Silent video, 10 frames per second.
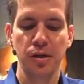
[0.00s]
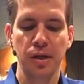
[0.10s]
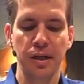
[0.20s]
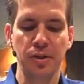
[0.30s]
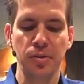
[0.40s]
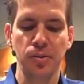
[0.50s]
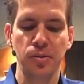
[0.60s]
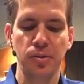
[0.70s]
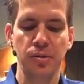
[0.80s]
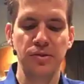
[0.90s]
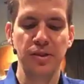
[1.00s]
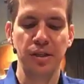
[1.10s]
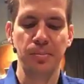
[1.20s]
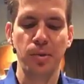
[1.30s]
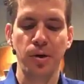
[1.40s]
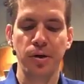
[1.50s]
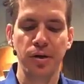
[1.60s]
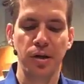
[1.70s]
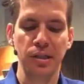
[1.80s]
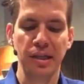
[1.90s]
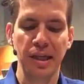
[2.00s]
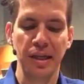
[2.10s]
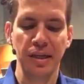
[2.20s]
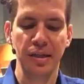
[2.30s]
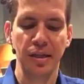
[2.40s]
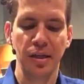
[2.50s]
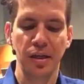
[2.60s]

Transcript: And the Lord set a mark on Cain,